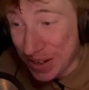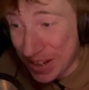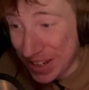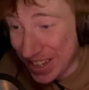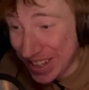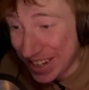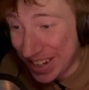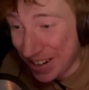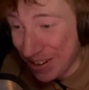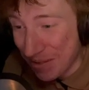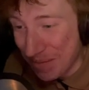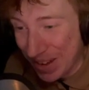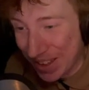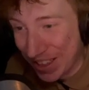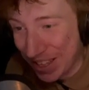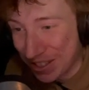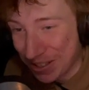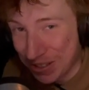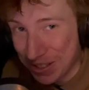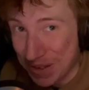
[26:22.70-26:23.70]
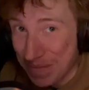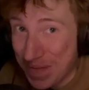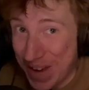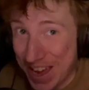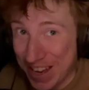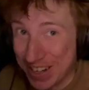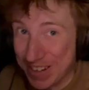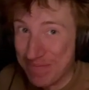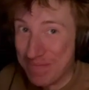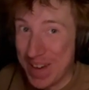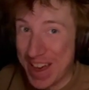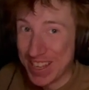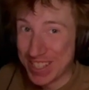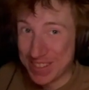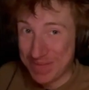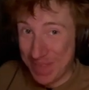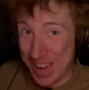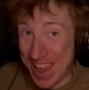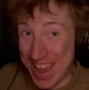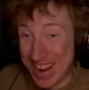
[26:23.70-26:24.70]
can hear me. This is a bad
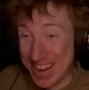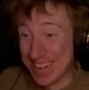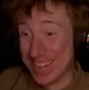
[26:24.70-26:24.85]
investment.